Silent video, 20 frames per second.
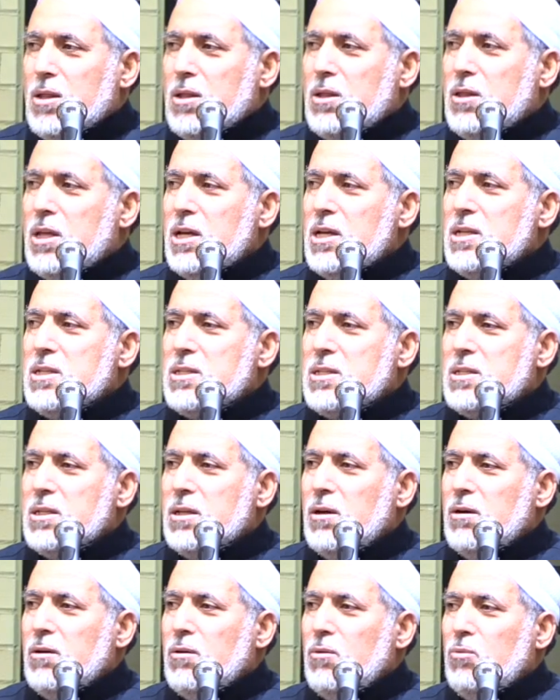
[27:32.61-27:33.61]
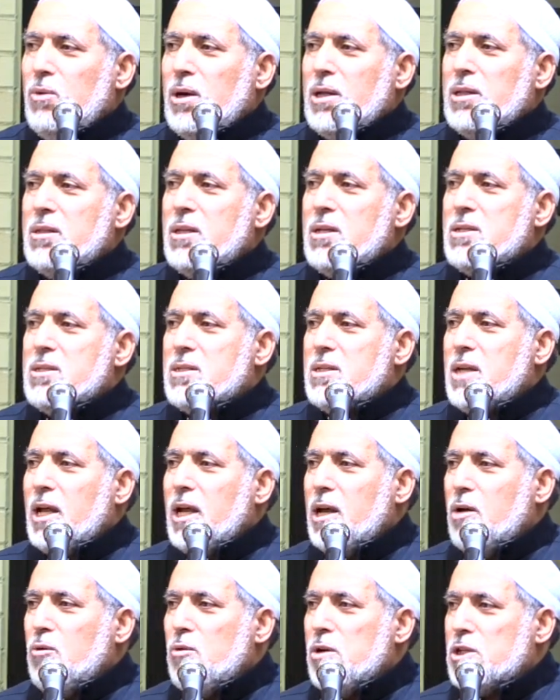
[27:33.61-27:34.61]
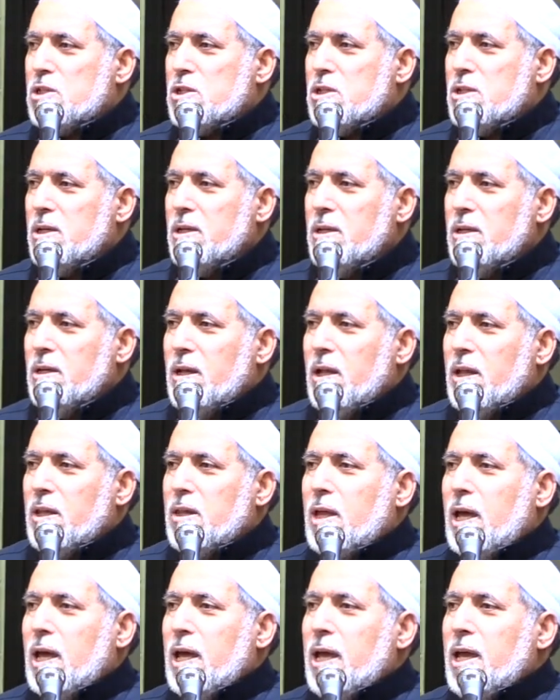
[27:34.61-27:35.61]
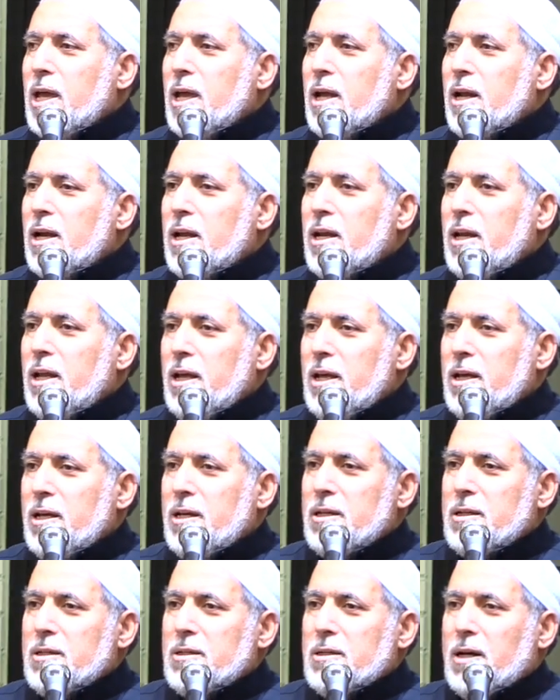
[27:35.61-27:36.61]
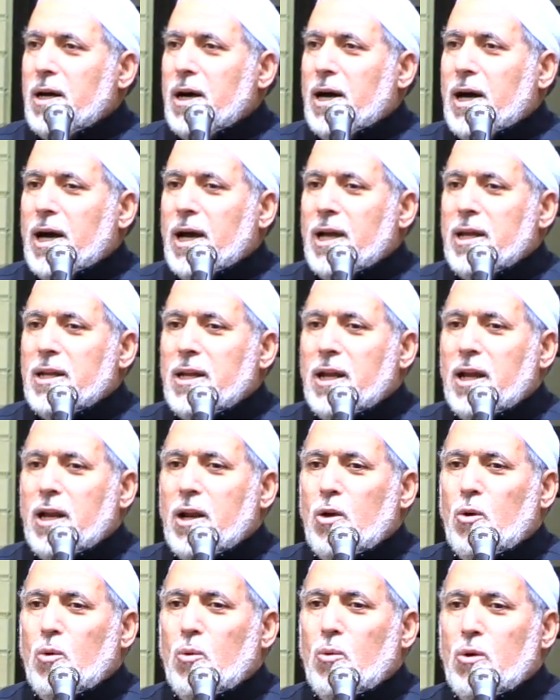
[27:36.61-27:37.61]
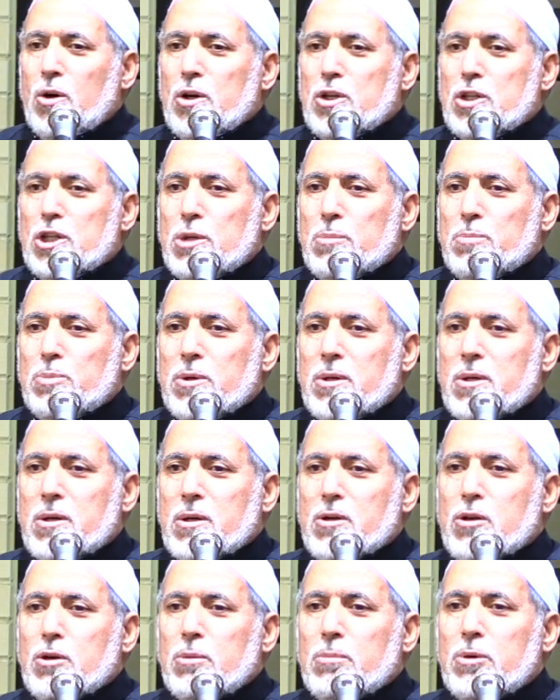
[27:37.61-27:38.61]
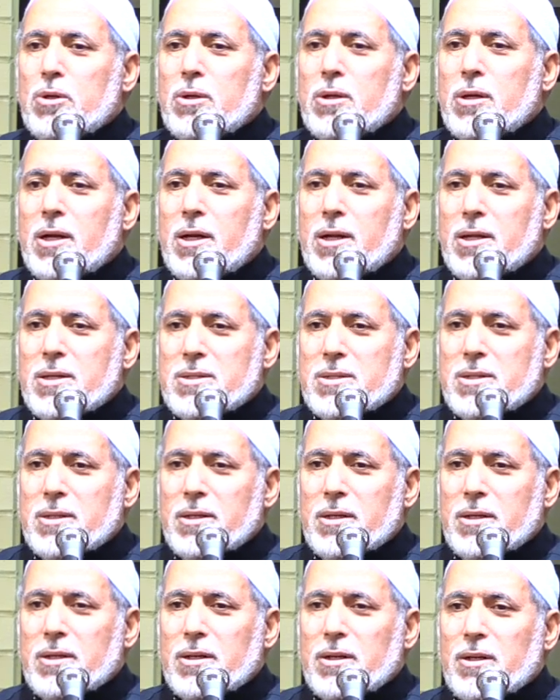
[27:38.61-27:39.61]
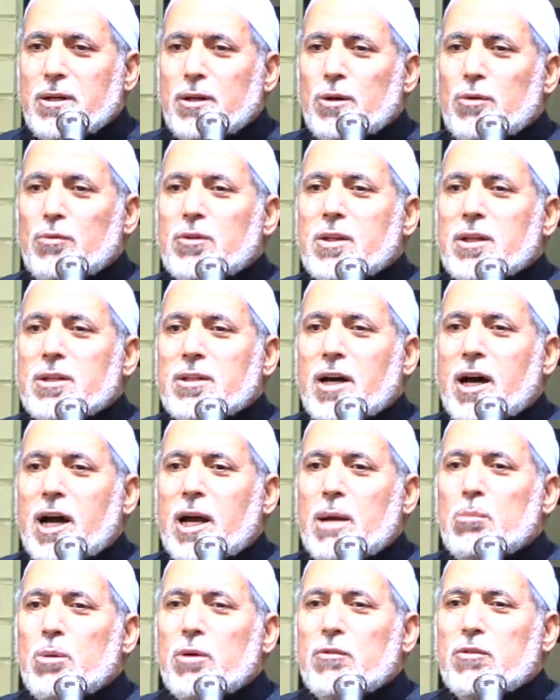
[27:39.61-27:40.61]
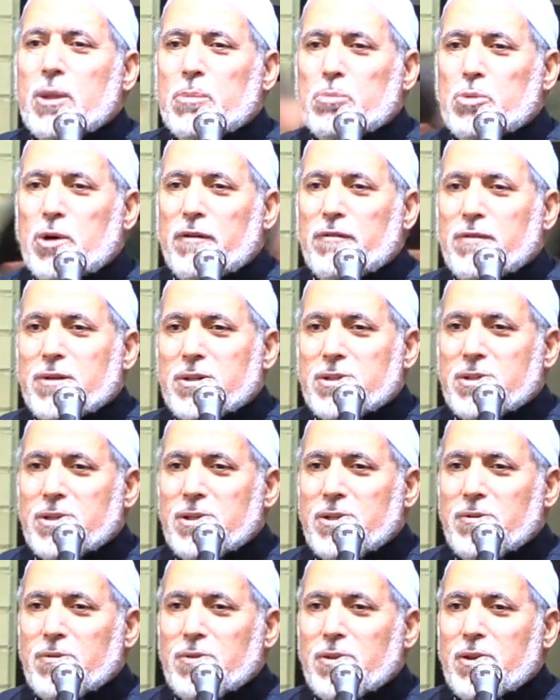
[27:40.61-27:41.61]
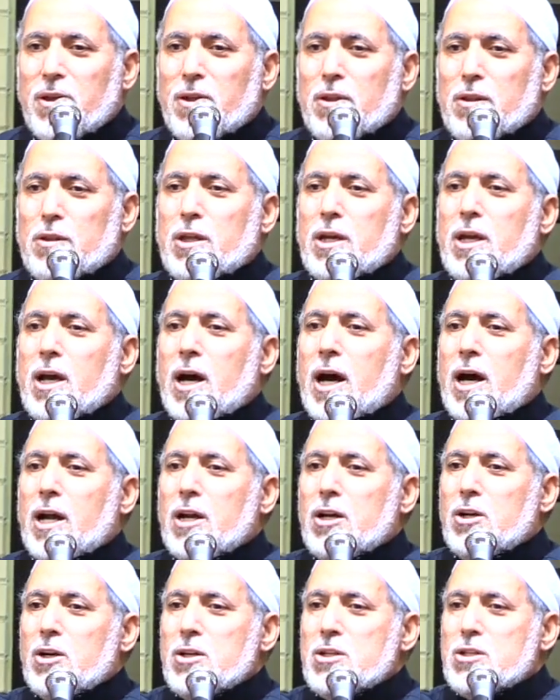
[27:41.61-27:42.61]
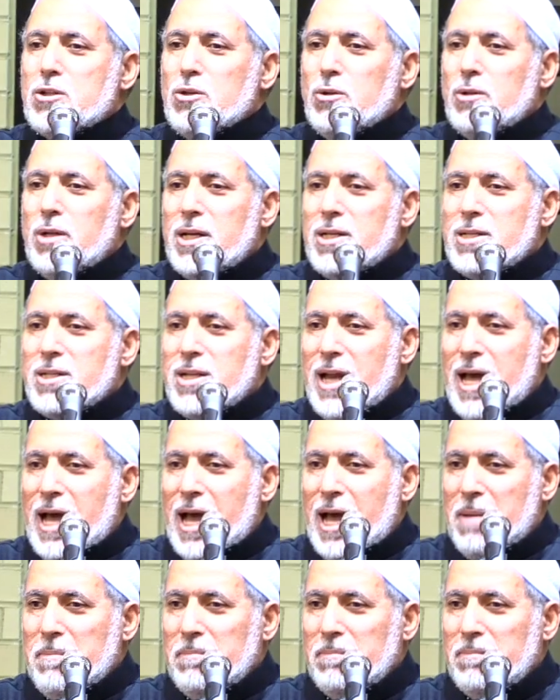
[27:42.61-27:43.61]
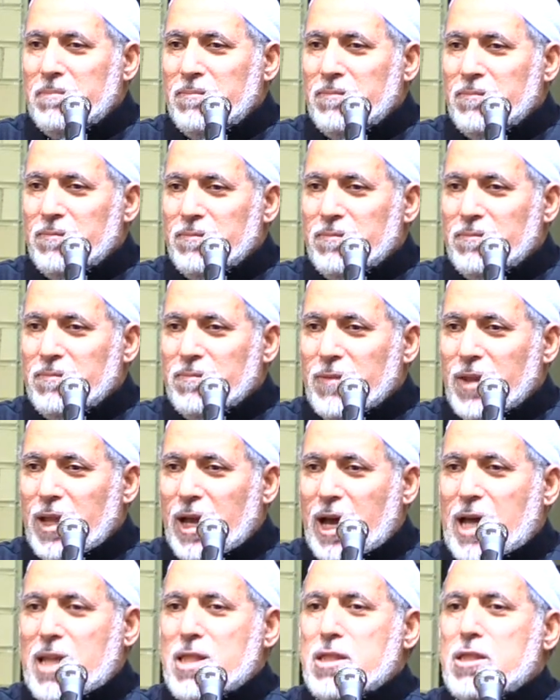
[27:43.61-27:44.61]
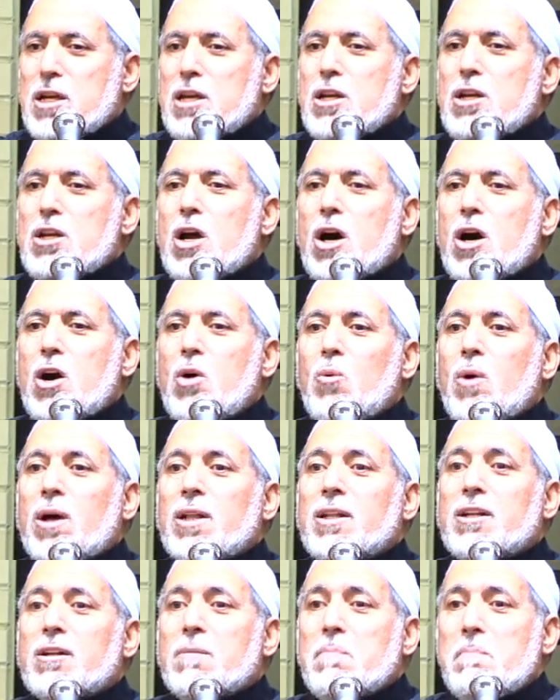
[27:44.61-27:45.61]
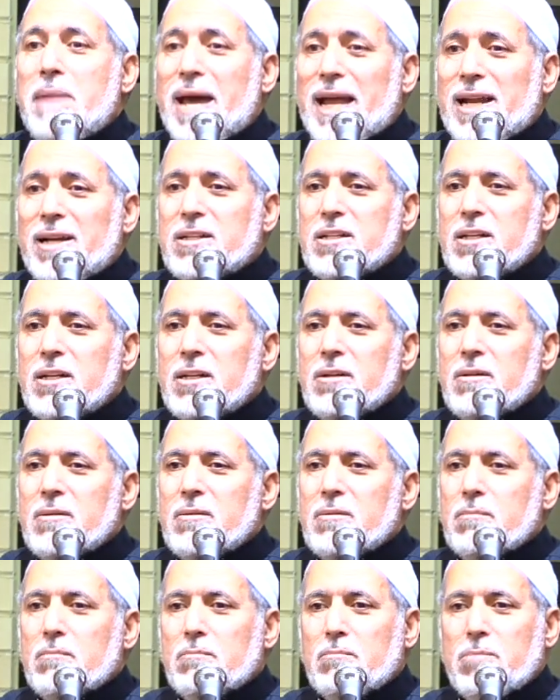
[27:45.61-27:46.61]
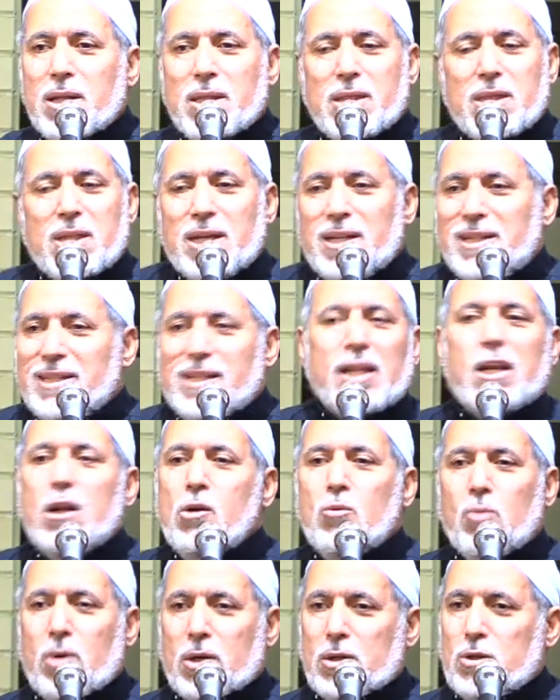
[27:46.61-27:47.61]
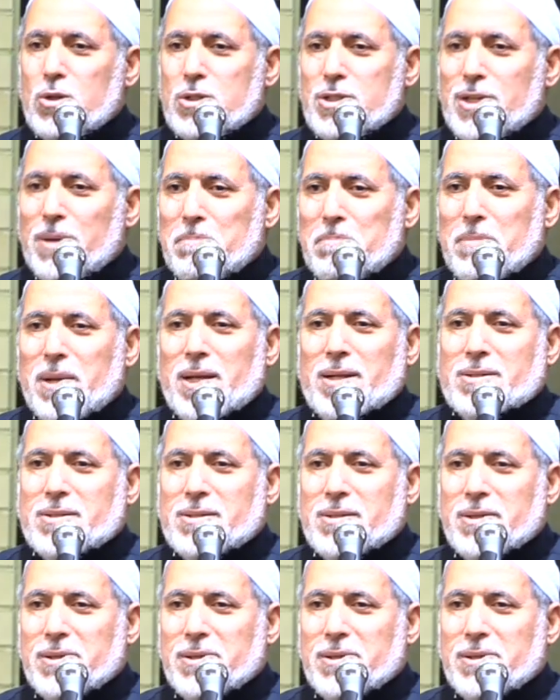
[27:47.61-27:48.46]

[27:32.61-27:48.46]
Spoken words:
This what distinguished the early idol worshiper communities of the time of the Prophet. They understood Islam and they know what it meant, but they didn't want to submit.